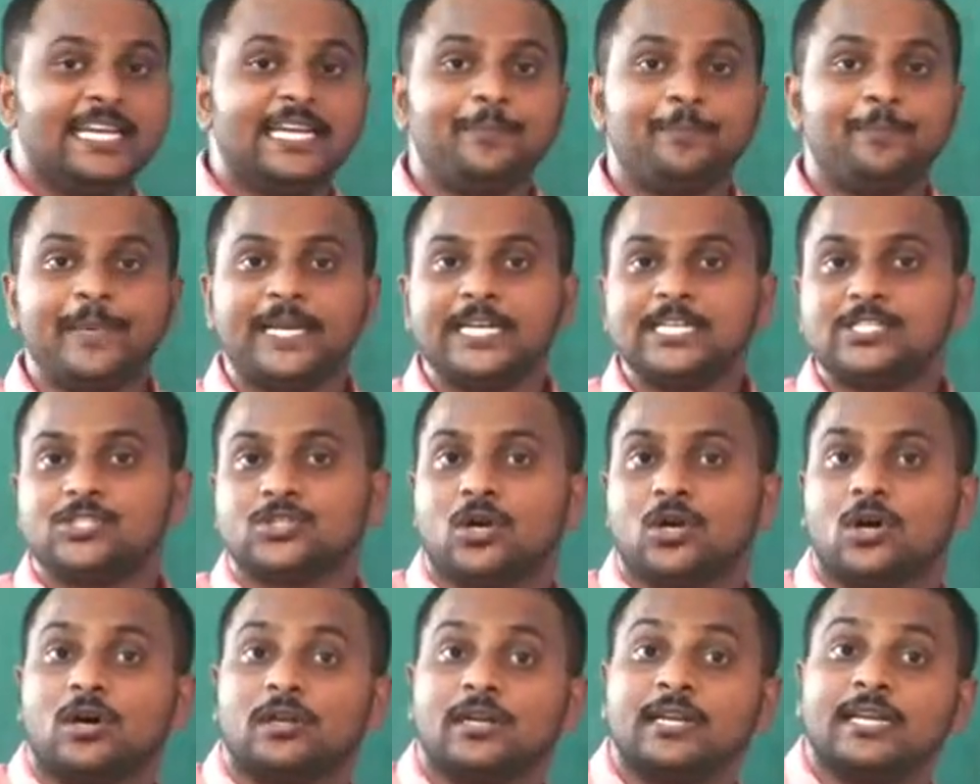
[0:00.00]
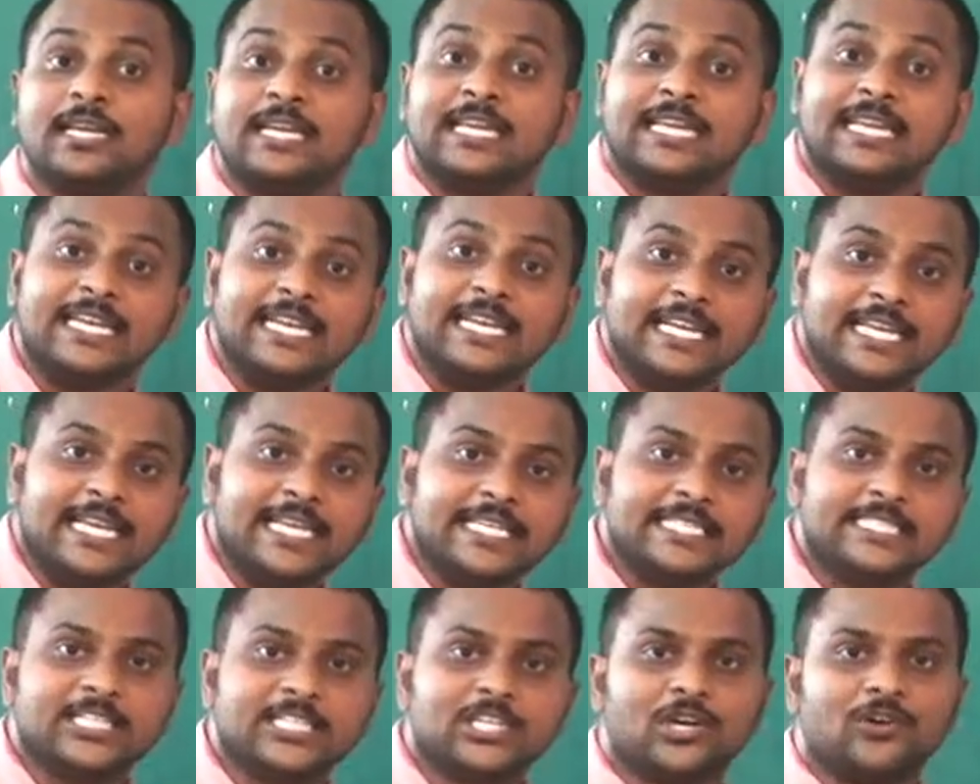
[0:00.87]
depends on
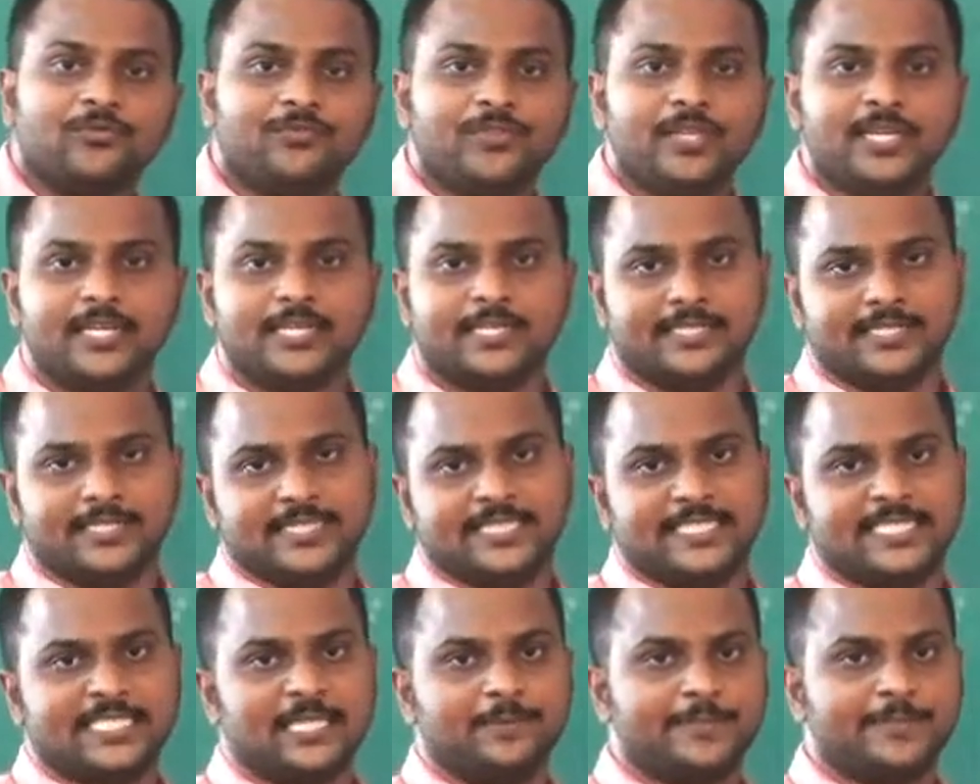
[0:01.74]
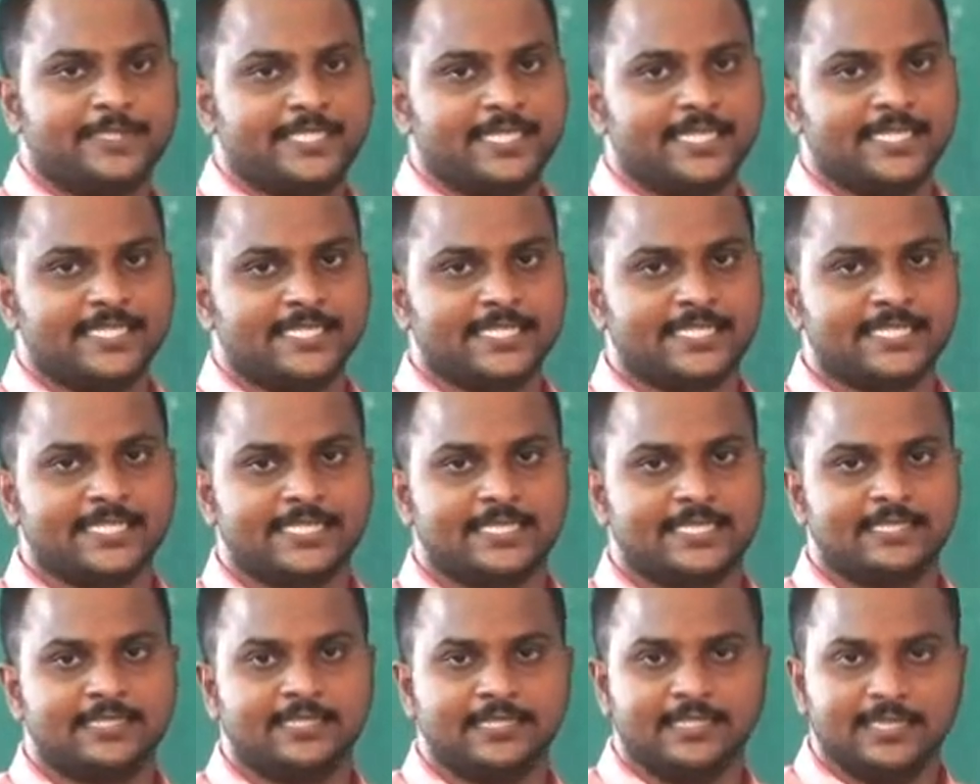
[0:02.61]
nature of the
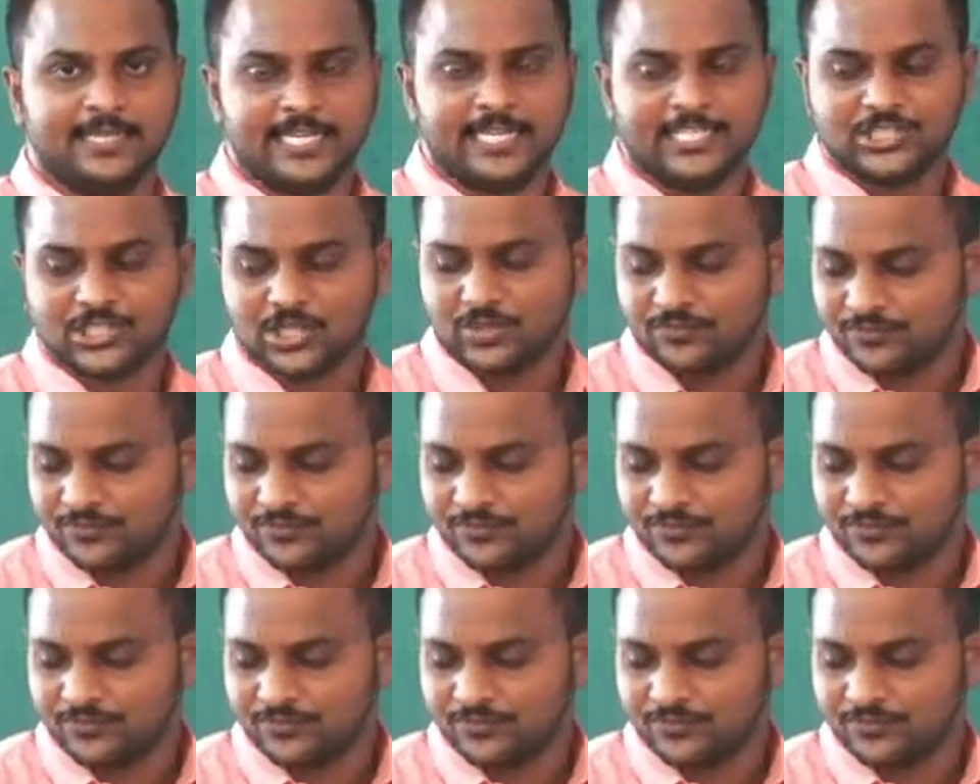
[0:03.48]
substance. Now